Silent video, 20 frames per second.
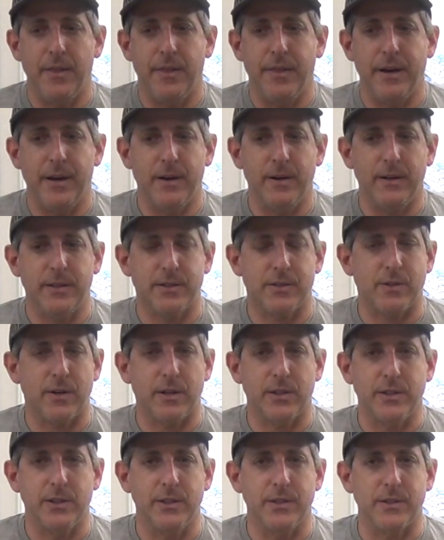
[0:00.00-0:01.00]
their
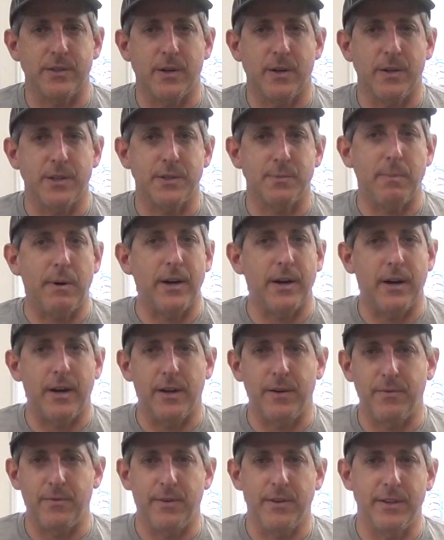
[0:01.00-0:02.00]
instructions are spot
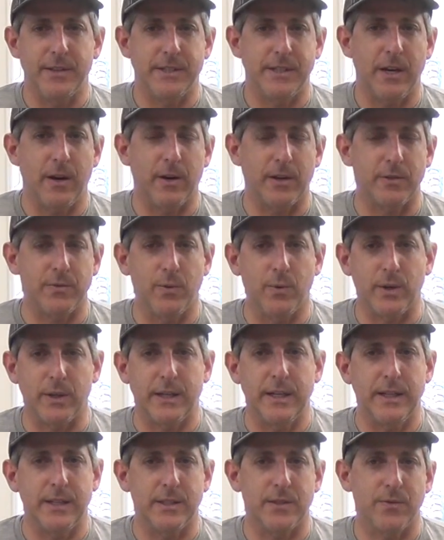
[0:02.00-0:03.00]
on for the TRX4
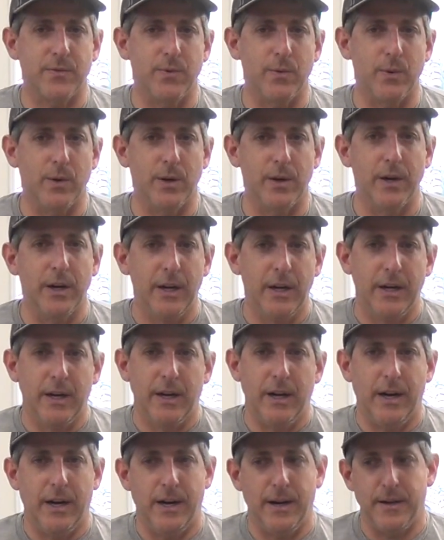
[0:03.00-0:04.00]
kits, for
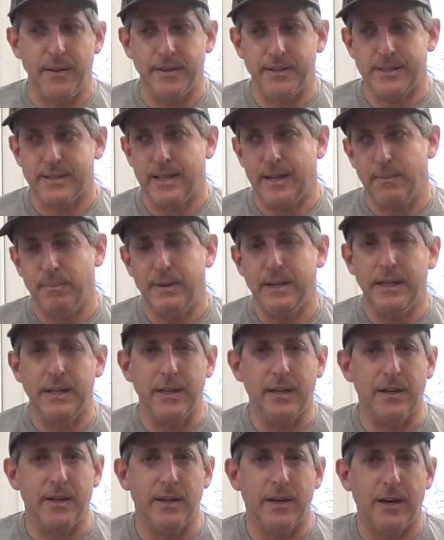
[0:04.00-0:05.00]
the
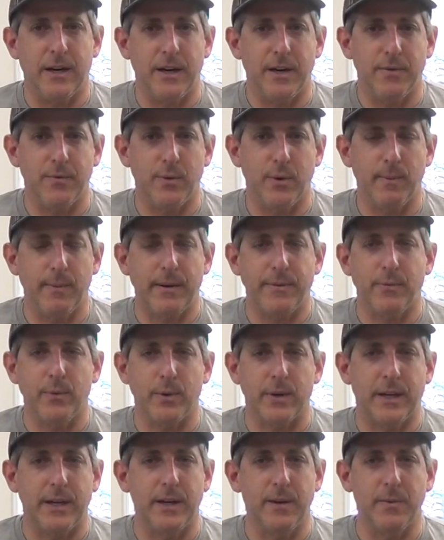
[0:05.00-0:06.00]
Stampede
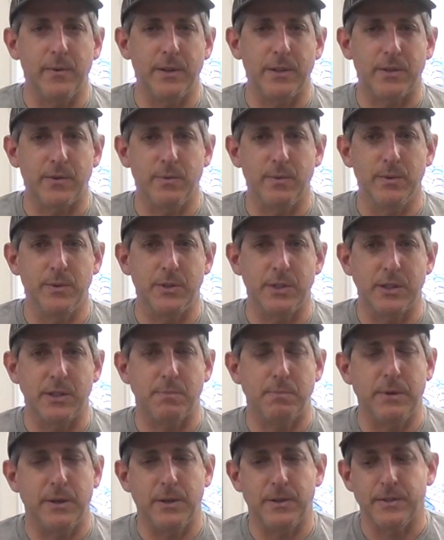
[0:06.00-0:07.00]
4x4 kit, which Ru
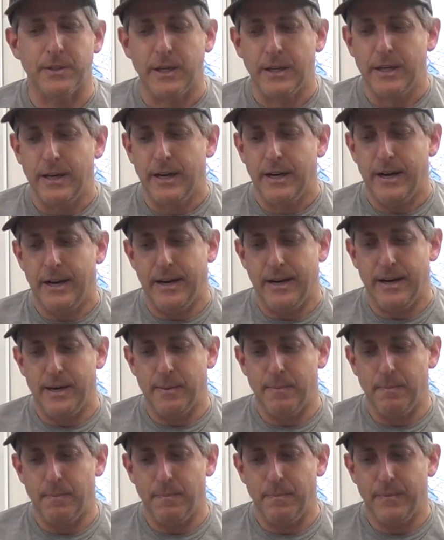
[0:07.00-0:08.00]
just built.
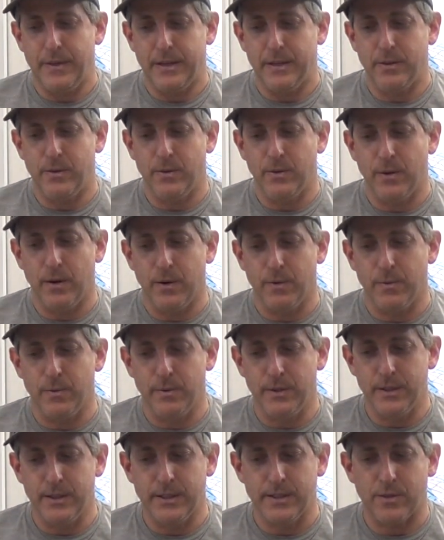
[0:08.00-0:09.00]
They do a
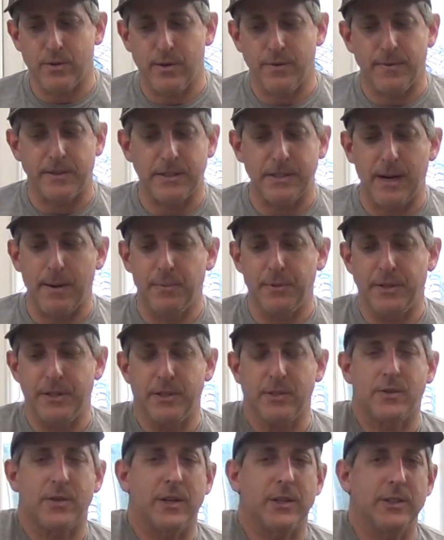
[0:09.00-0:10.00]
really terrific job with the
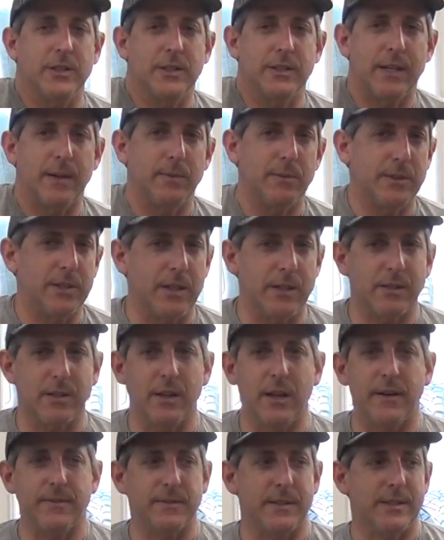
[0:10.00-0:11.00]
instructions. I would just
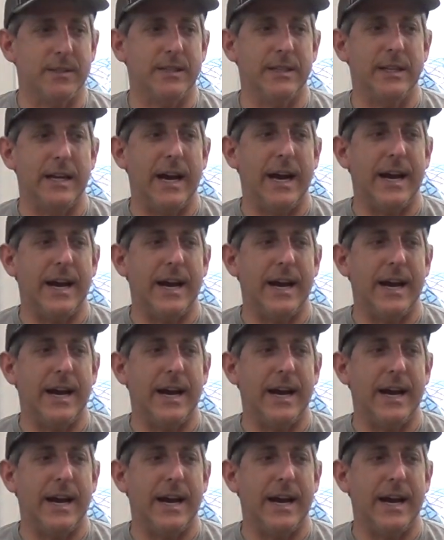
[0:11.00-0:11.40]
love to see